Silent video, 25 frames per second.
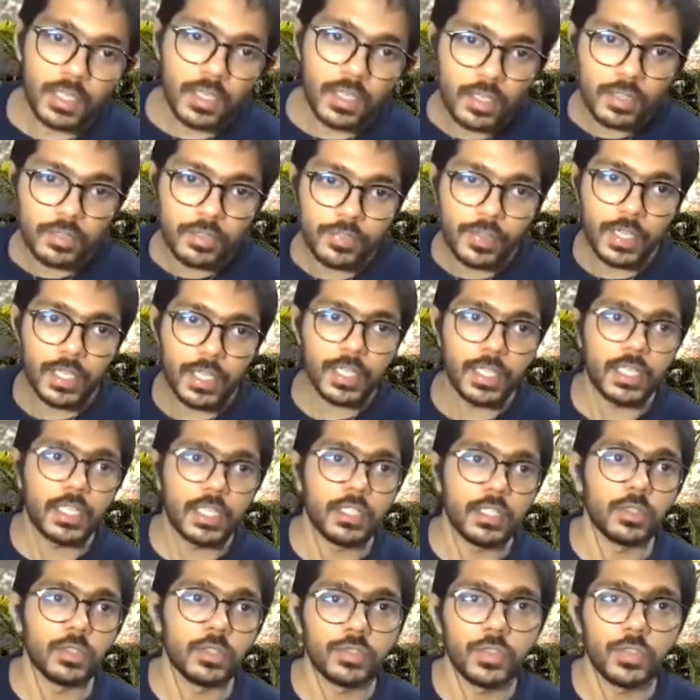fairly
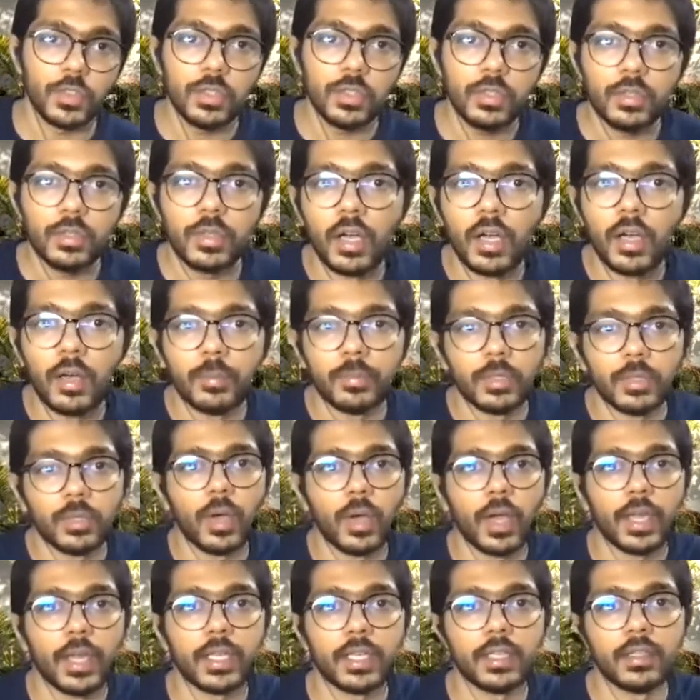useful.
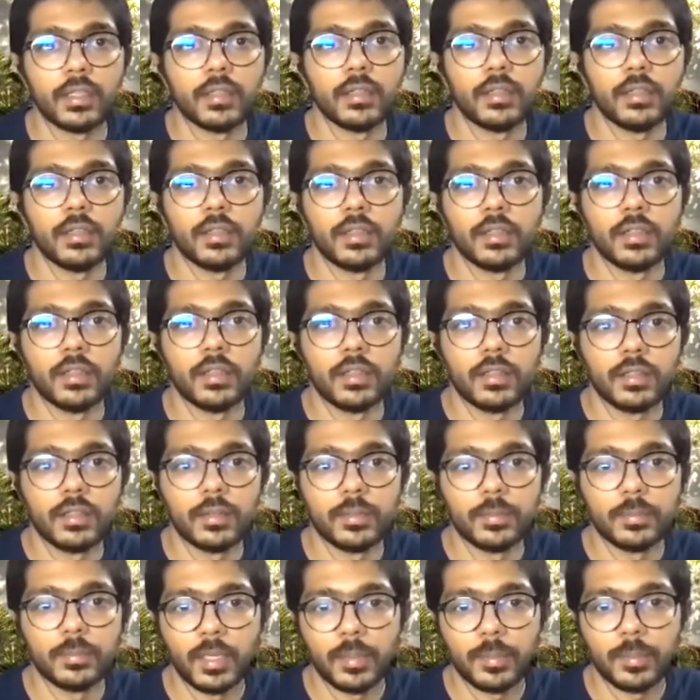I can,
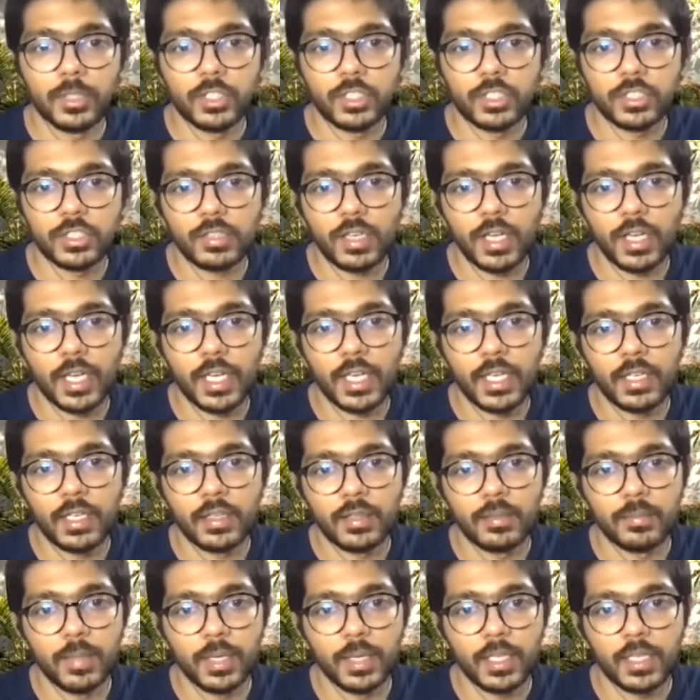let me just try
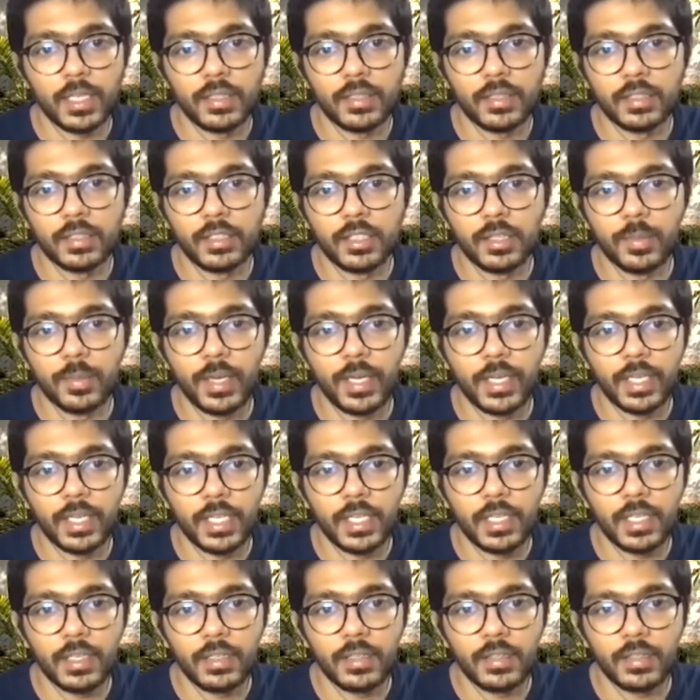making a
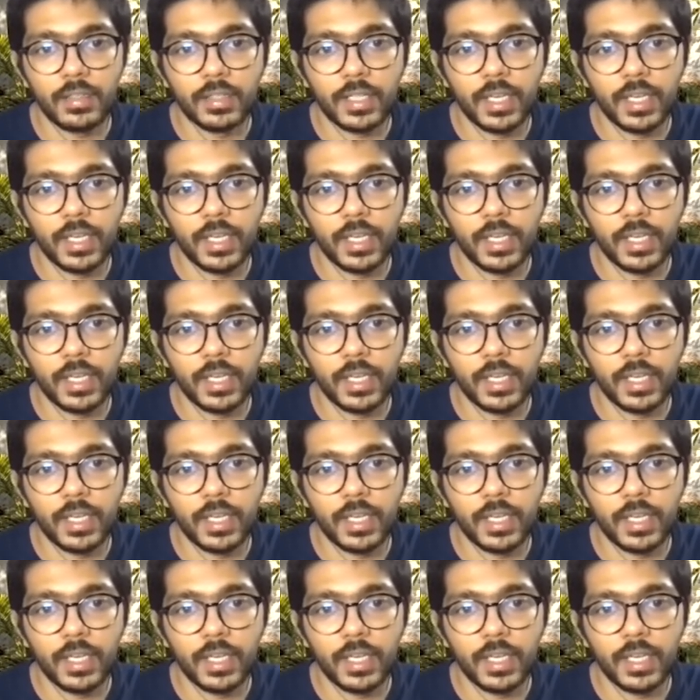query that